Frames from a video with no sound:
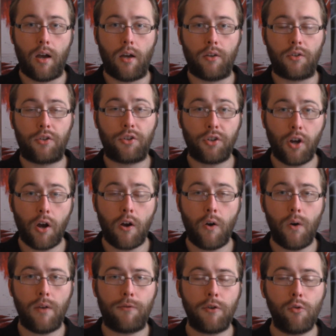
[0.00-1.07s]

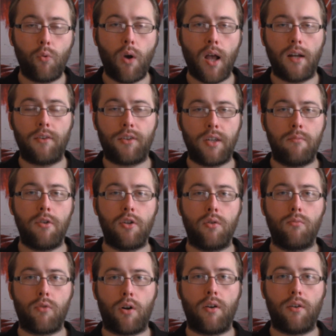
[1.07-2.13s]
So if you want to see me do
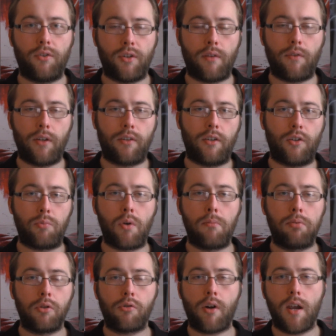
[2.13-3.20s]
more stuff like this, more
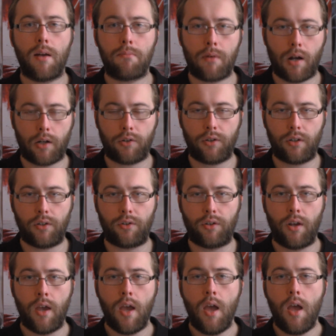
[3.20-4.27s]
Blu-ray unboxings
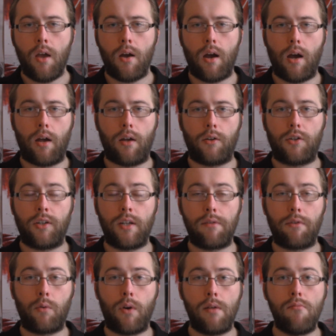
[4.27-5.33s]
to give
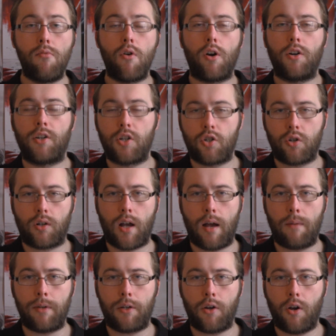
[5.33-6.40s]
away more digital
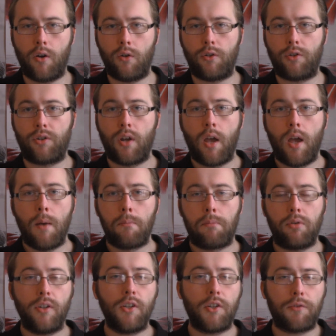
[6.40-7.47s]
copy codes,
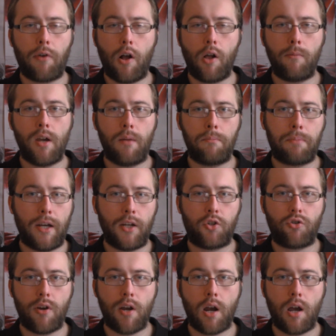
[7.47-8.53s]
please follow me on
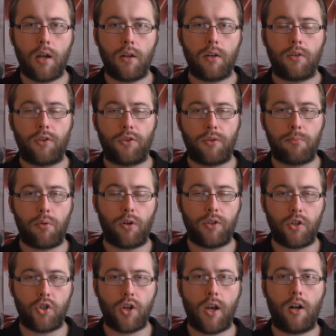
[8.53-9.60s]
Patreon to support the
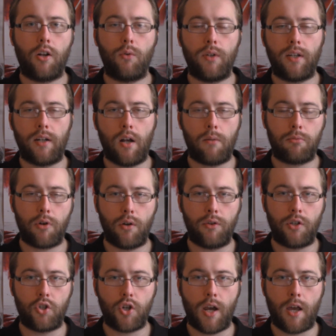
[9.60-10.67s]
channel. We can help grow
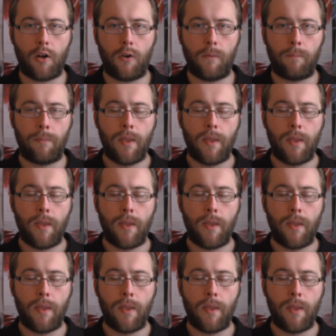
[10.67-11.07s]
the channel.